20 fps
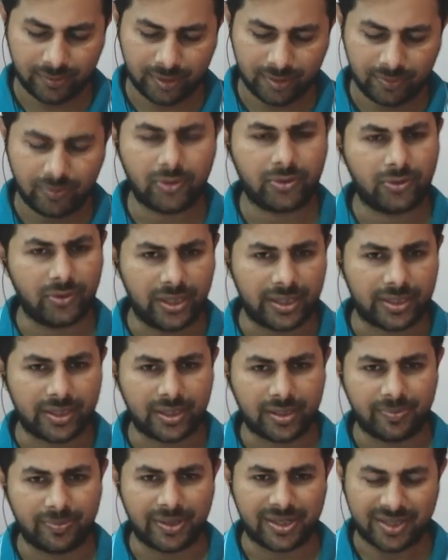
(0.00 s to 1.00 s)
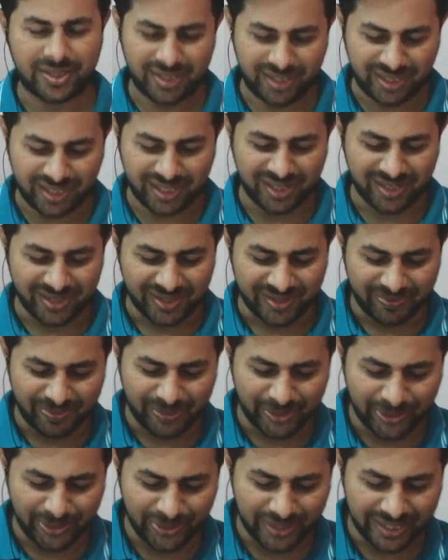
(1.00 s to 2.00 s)
Photoelectric effect. Yeah,
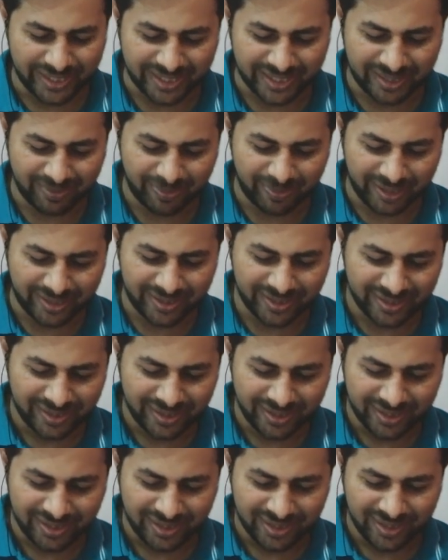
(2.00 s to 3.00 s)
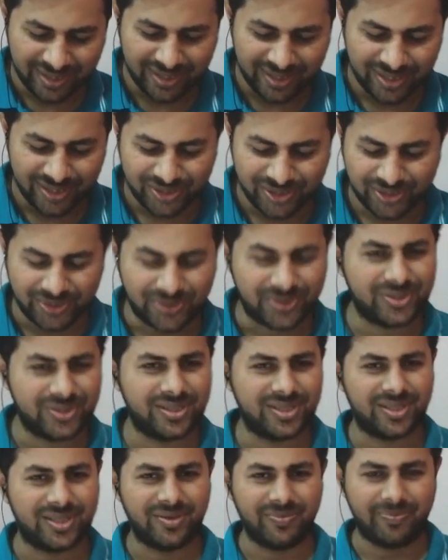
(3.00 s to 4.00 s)
photoelectric effect shows
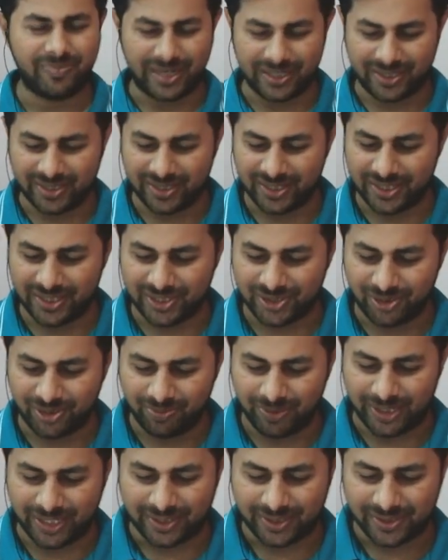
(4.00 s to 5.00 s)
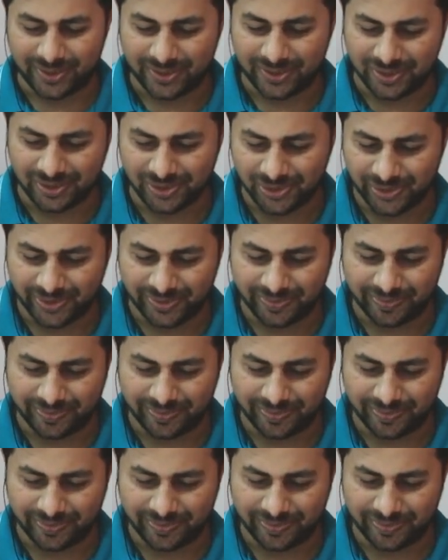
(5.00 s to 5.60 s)
the particle nature of light. Good.